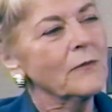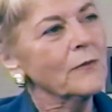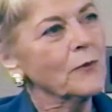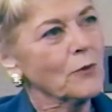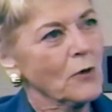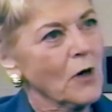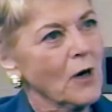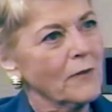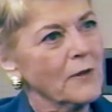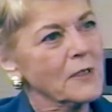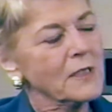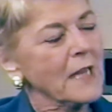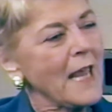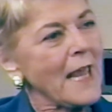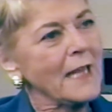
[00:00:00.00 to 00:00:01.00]
for
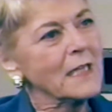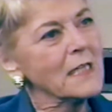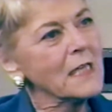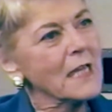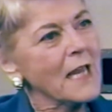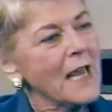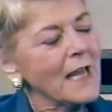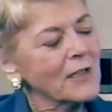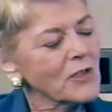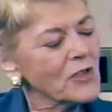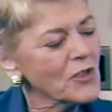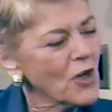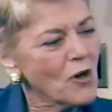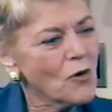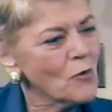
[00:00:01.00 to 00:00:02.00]
office. And, and
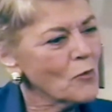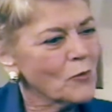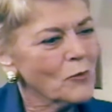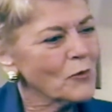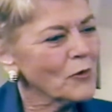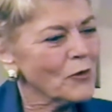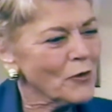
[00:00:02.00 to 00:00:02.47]
so